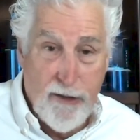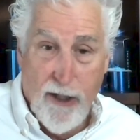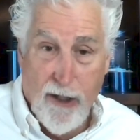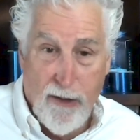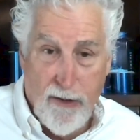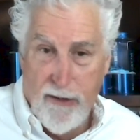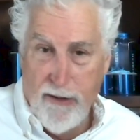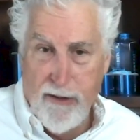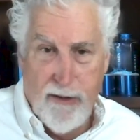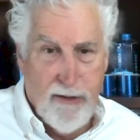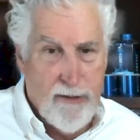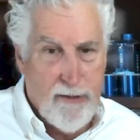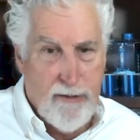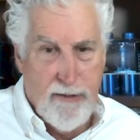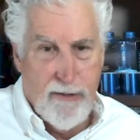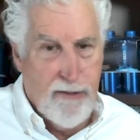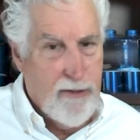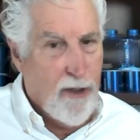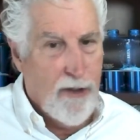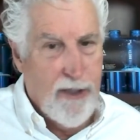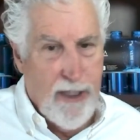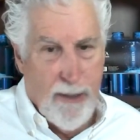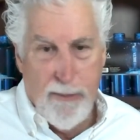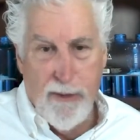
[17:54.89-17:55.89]
Don't
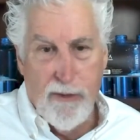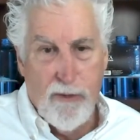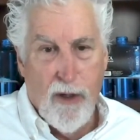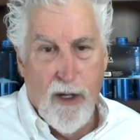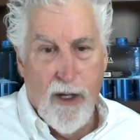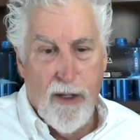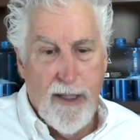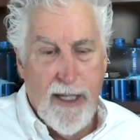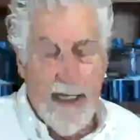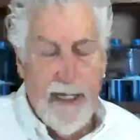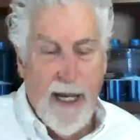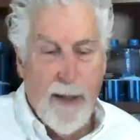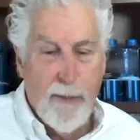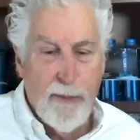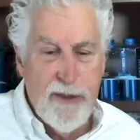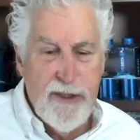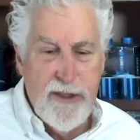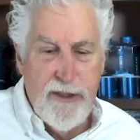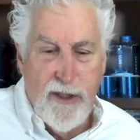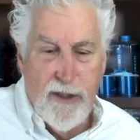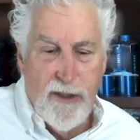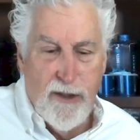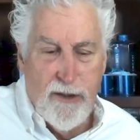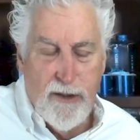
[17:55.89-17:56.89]
get me wrong. And I was
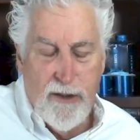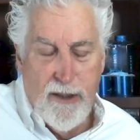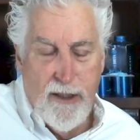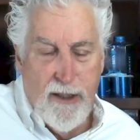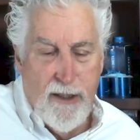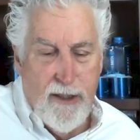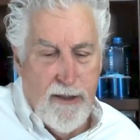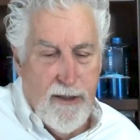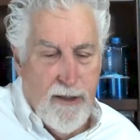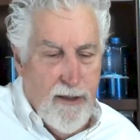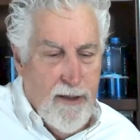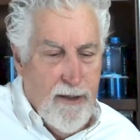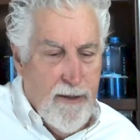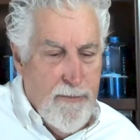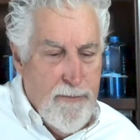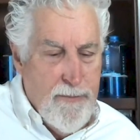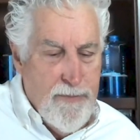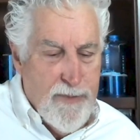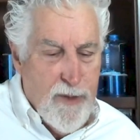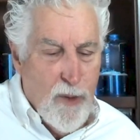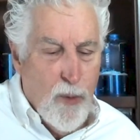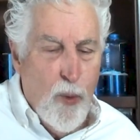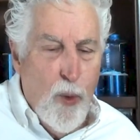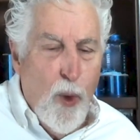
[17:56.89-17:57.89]
still
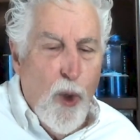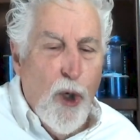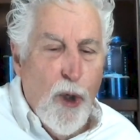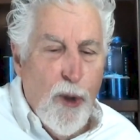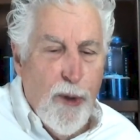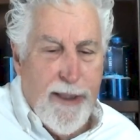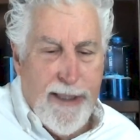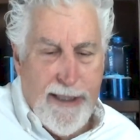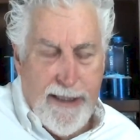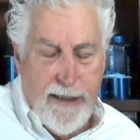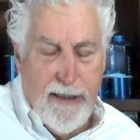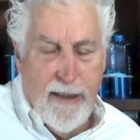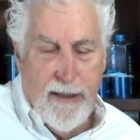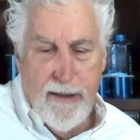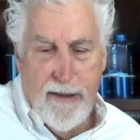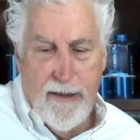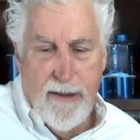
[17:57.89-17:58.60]
worried,